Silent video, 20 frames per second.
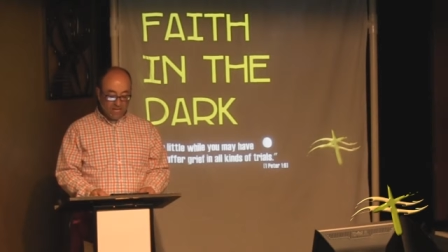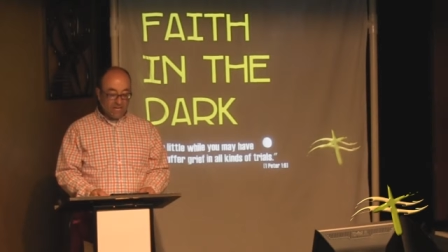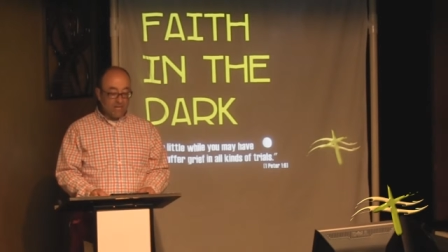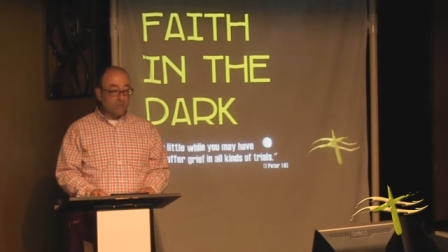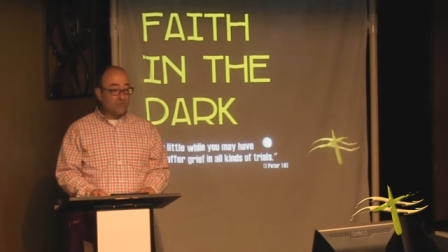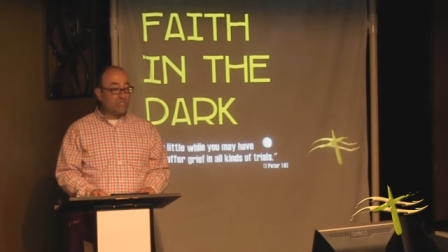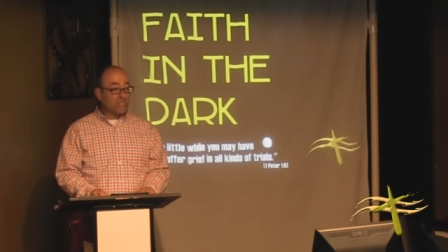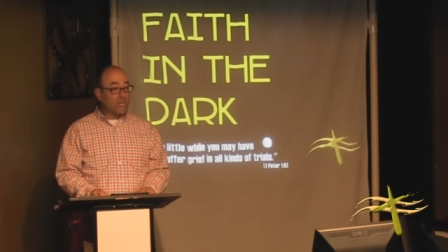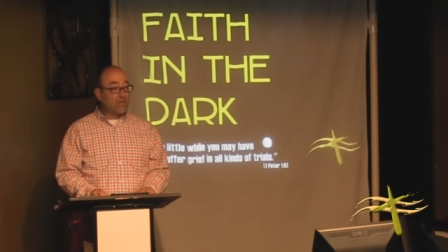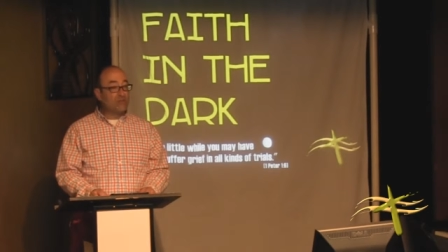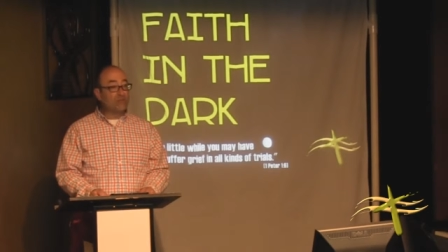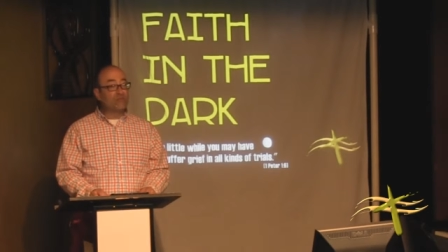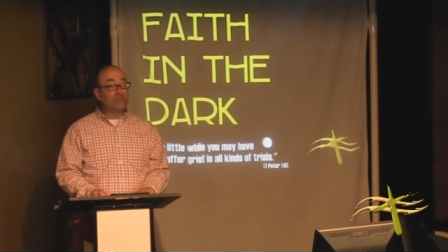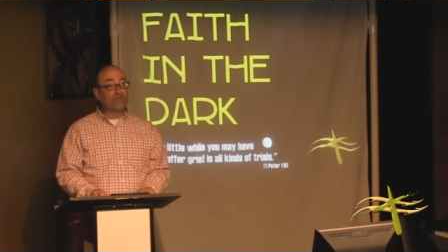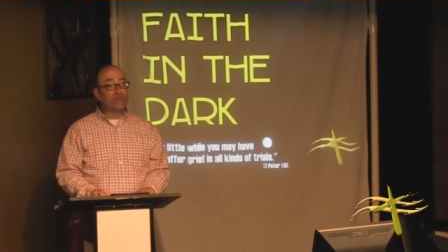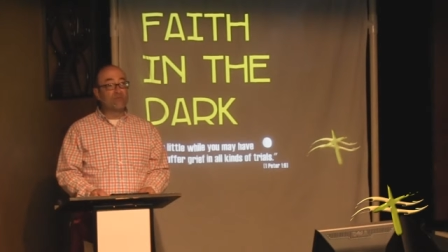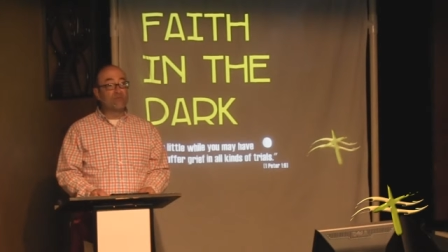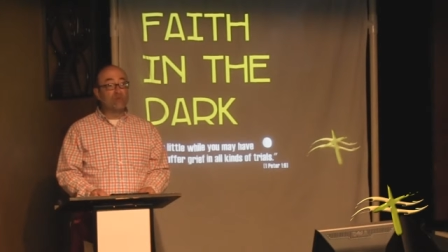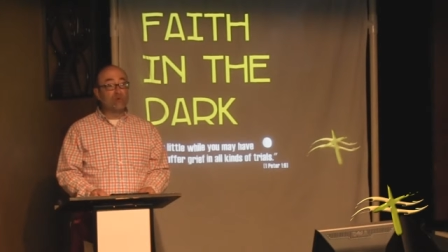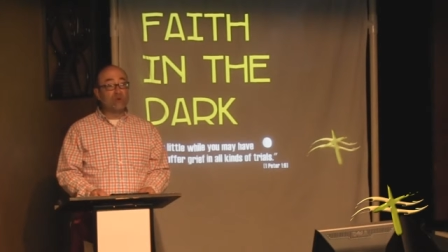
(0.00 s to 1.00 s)
and he was
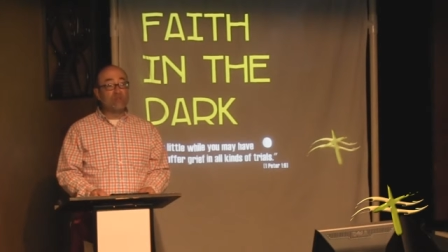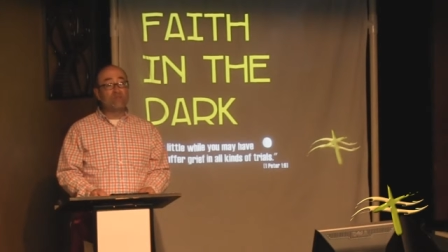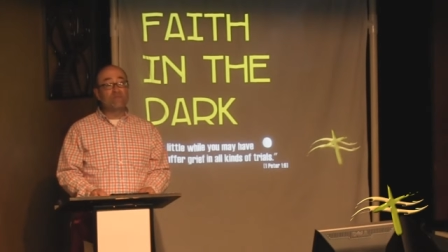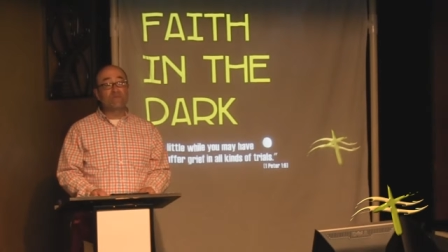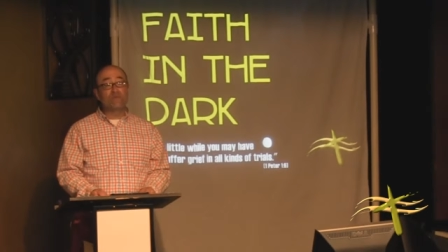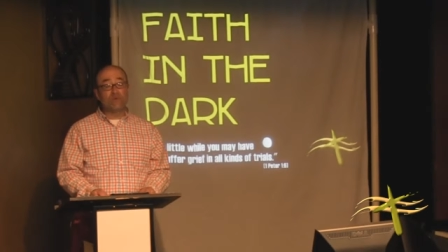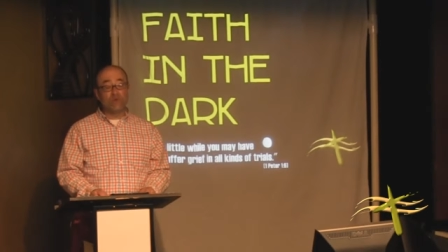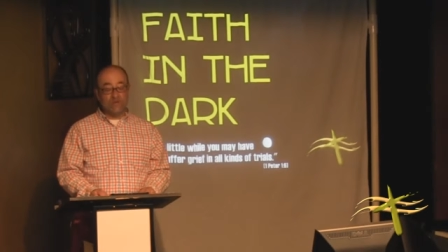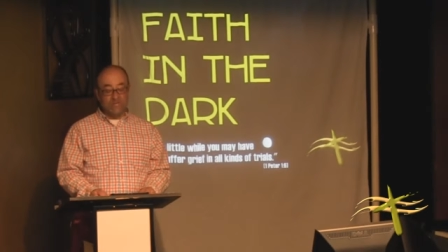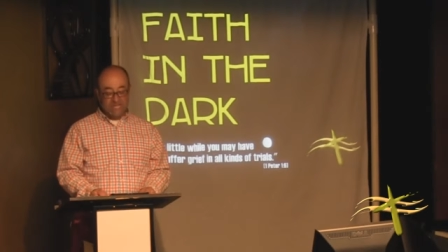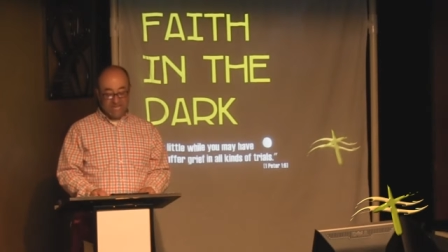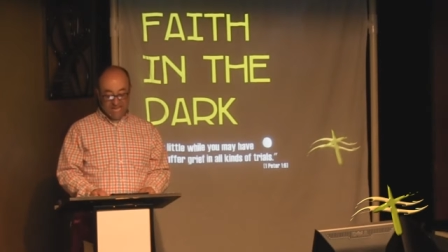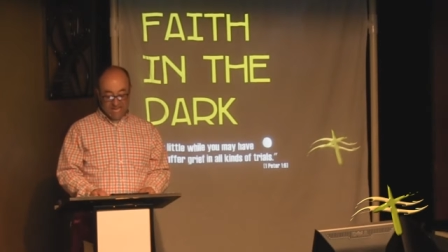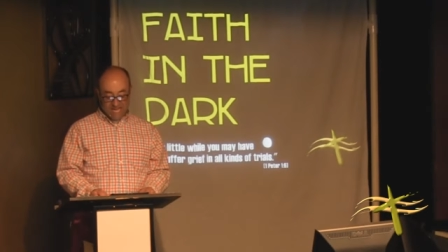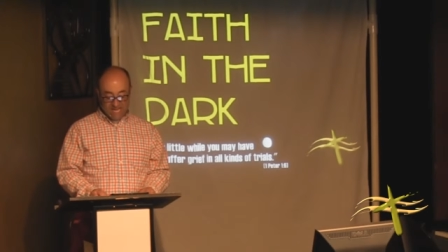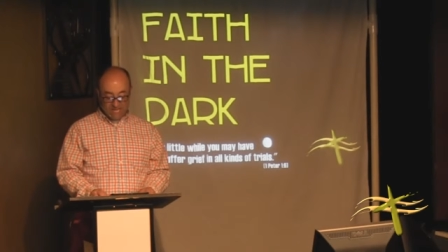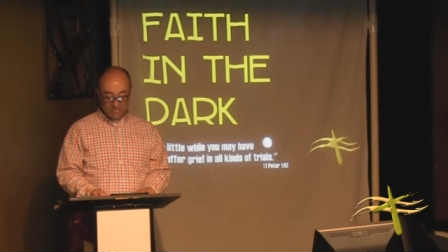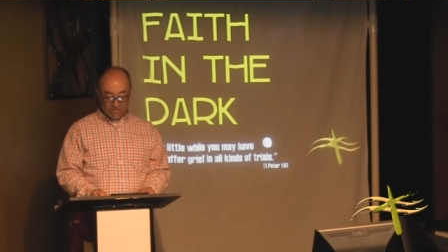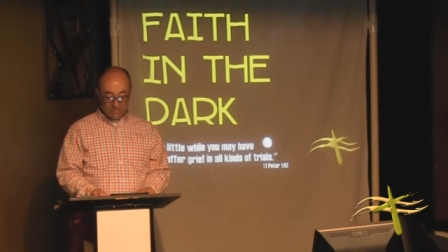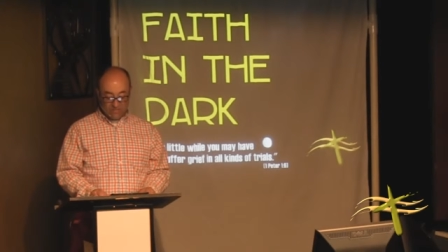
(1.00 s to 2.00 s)
held for 44
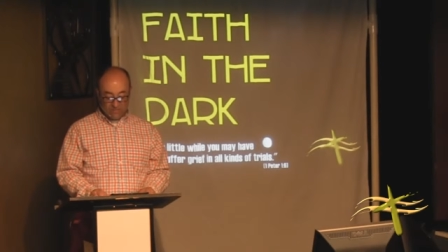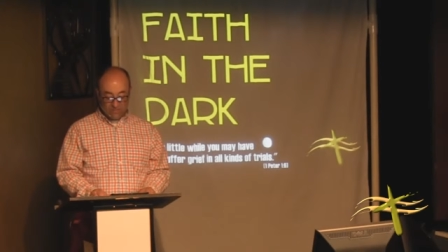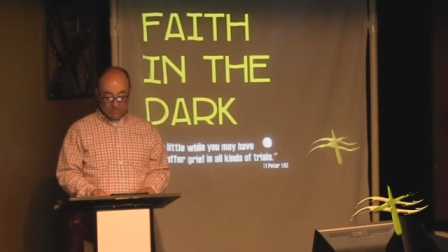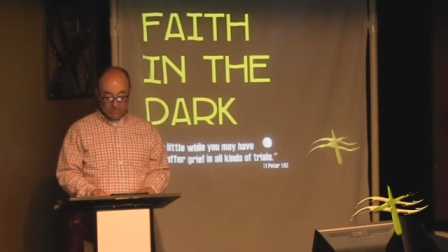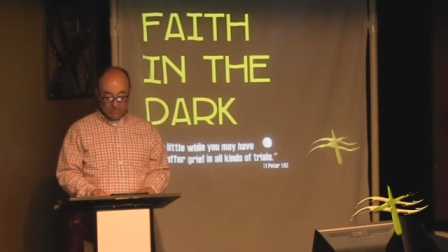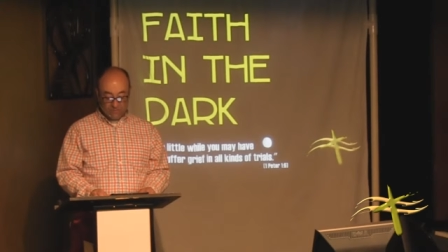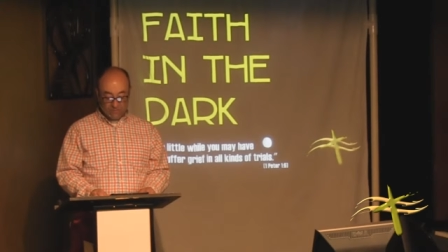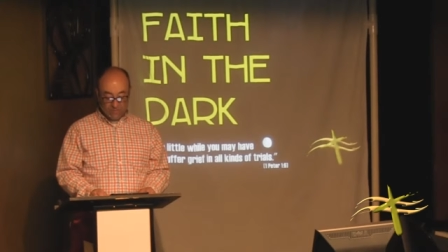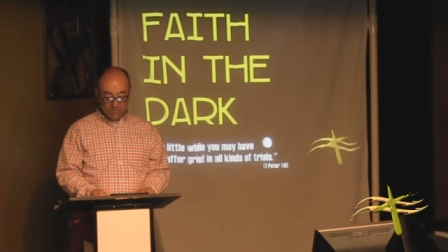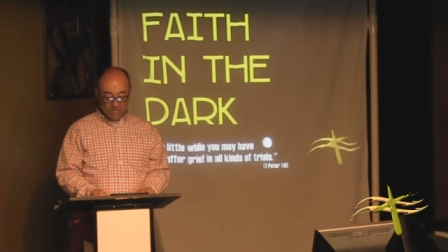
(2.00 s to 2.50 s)
days.